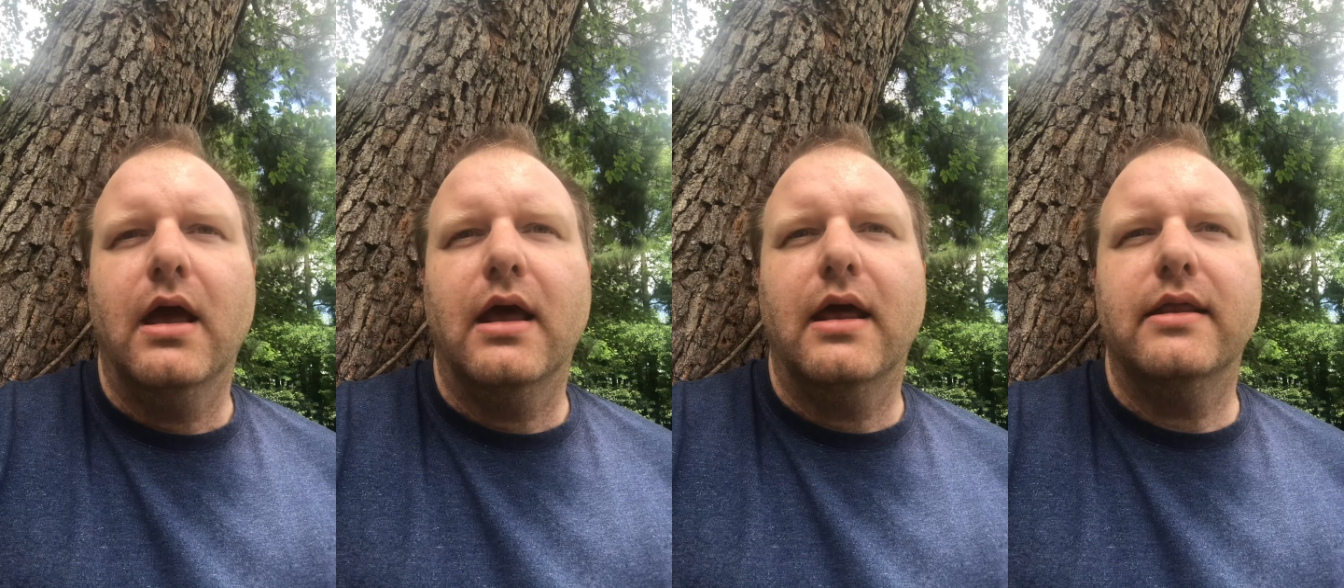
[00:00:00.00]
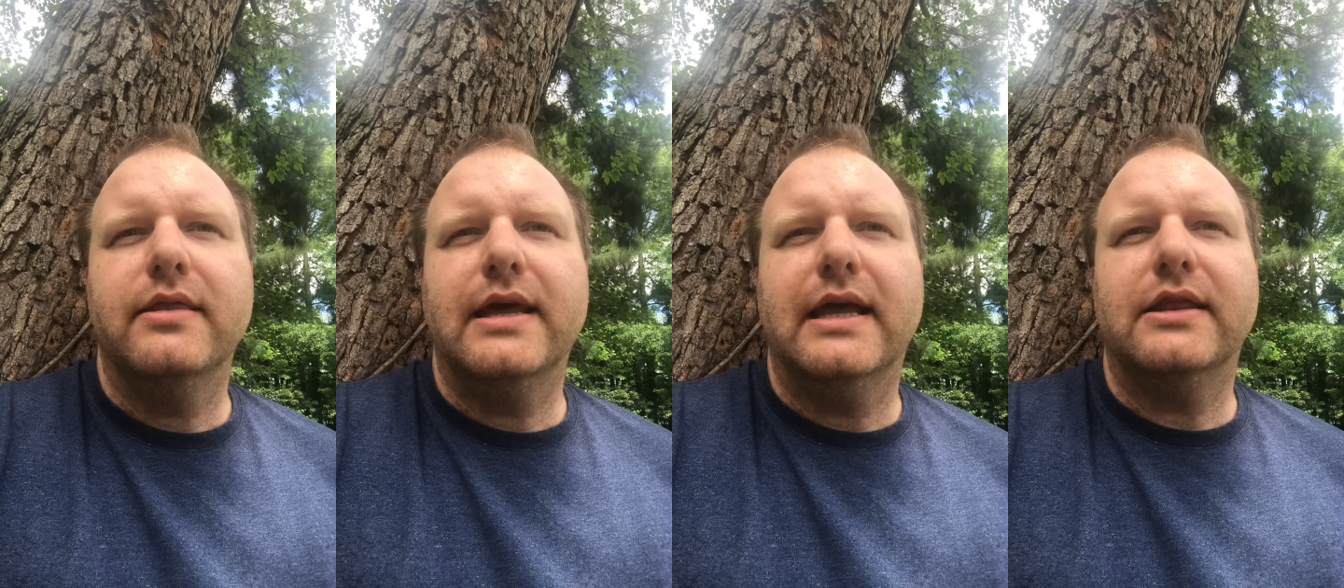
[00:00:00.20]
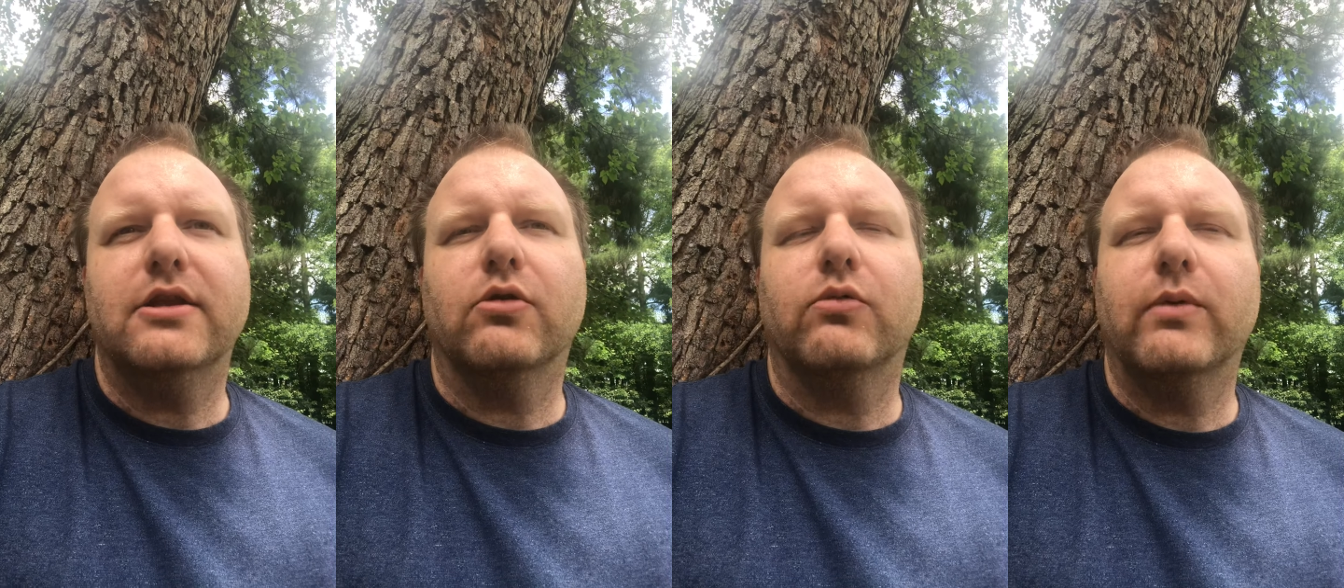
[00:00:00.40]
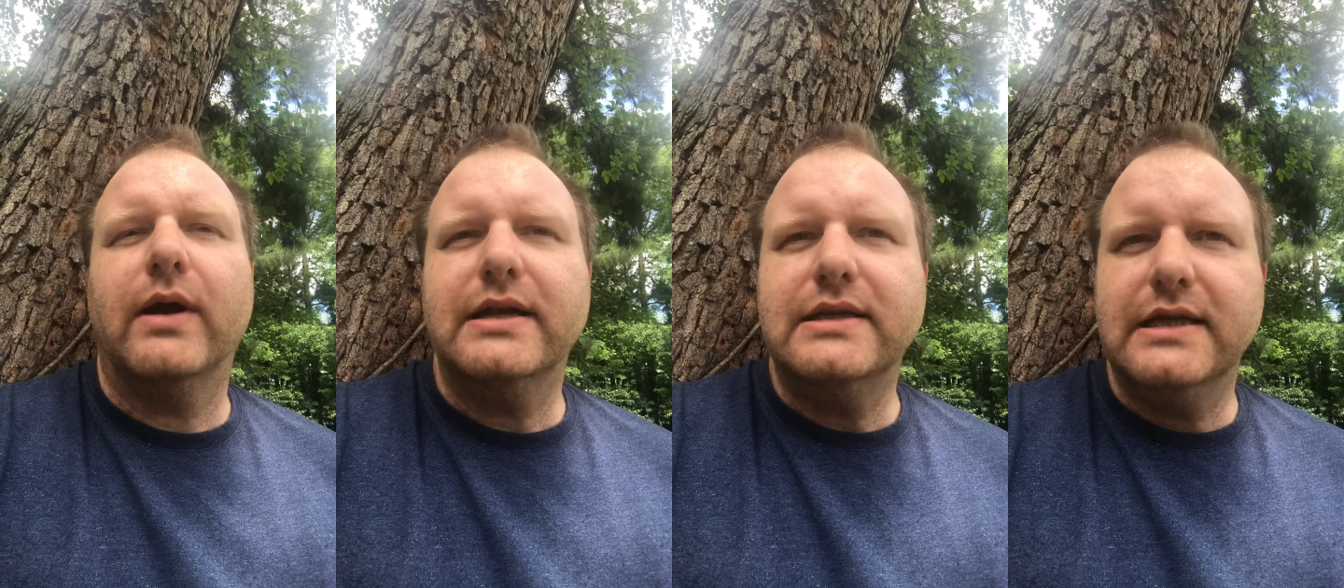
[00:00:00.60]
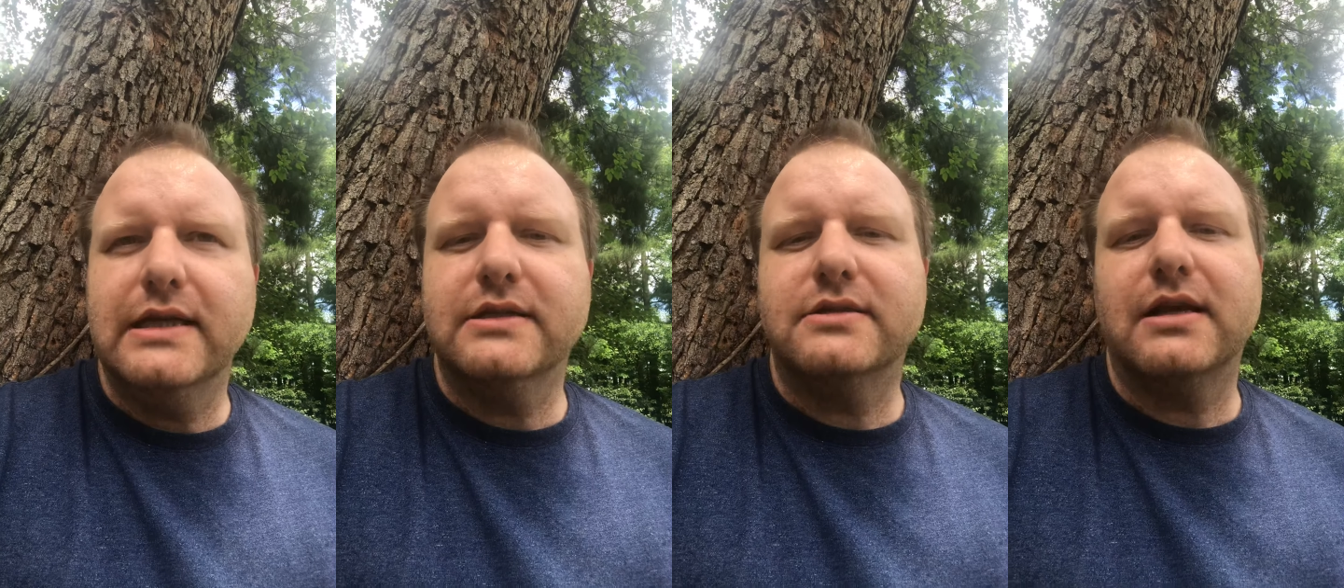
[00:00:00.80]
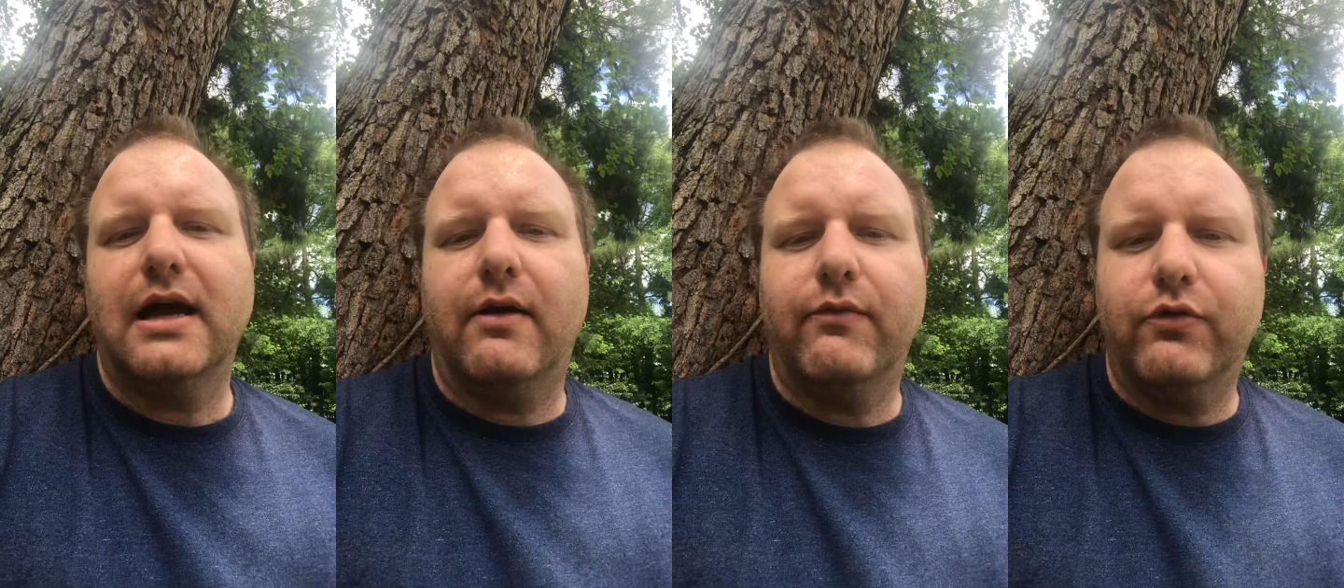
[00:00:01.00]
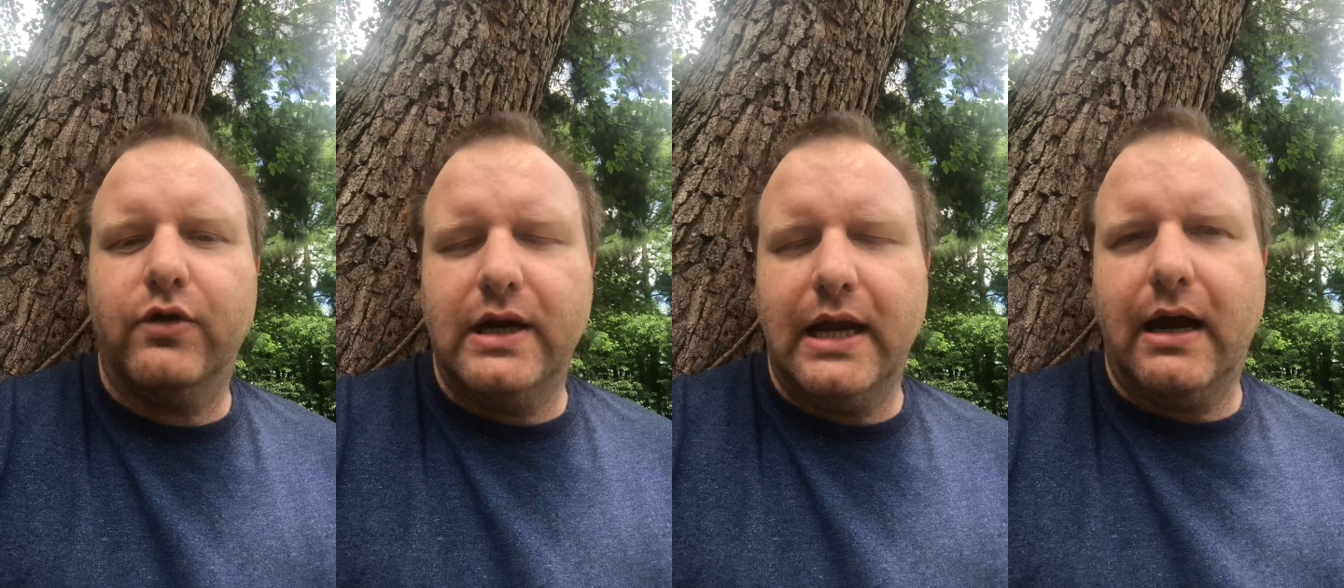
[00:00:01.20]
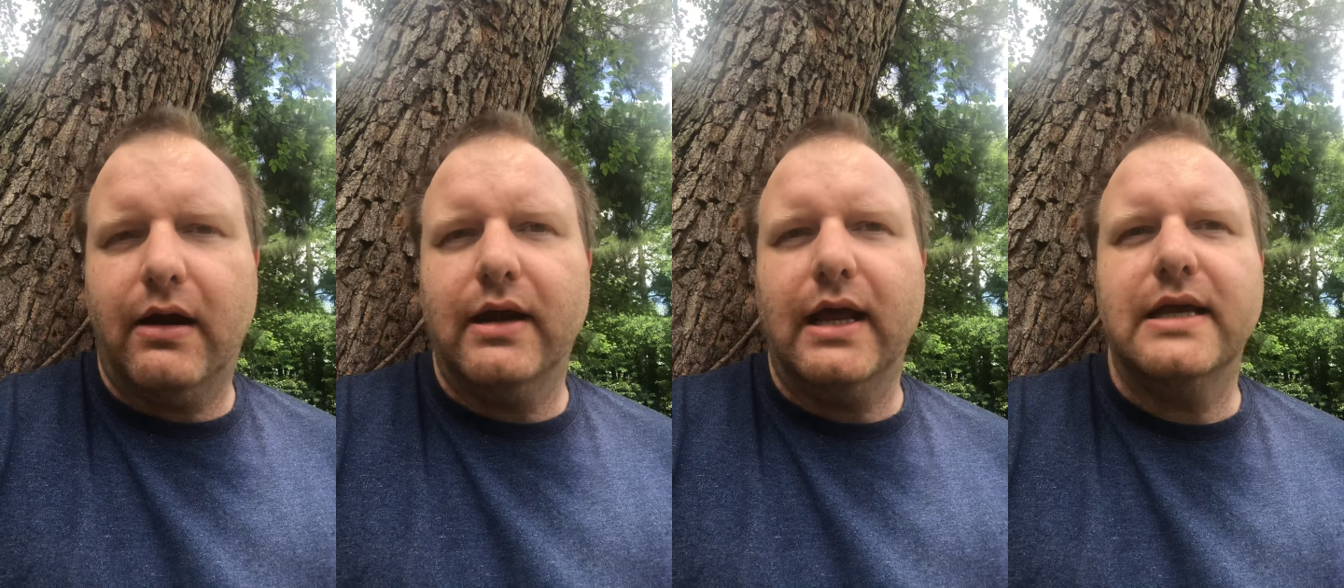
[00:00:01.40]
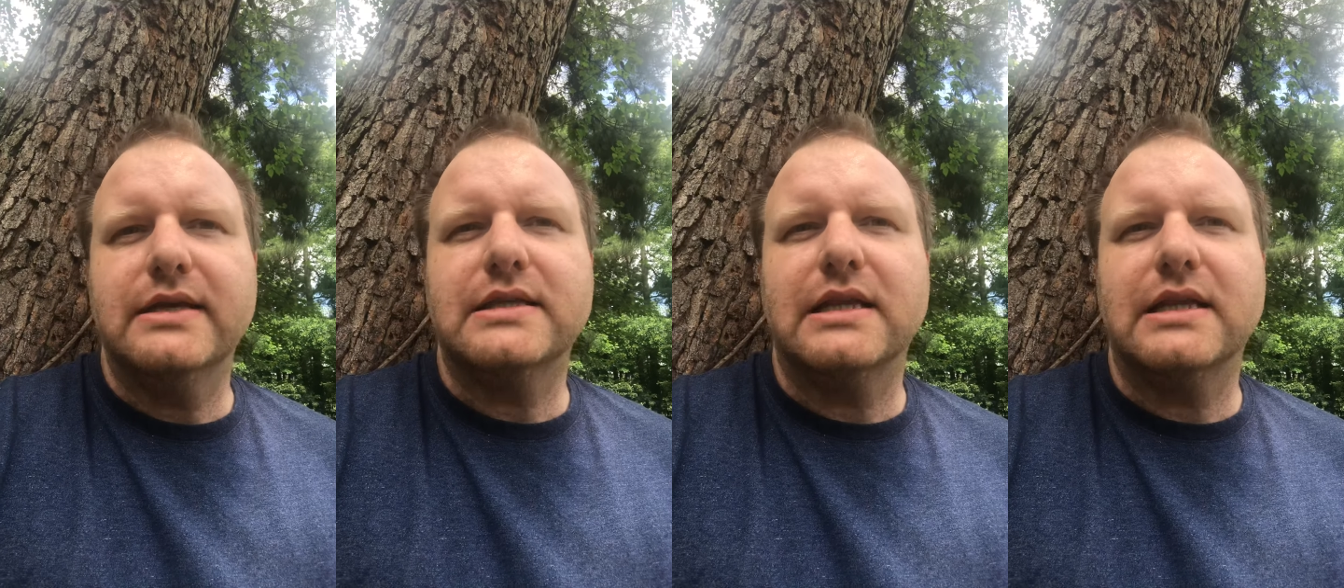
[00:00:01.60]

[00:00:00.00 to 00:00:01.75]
That they're renting software nowadays,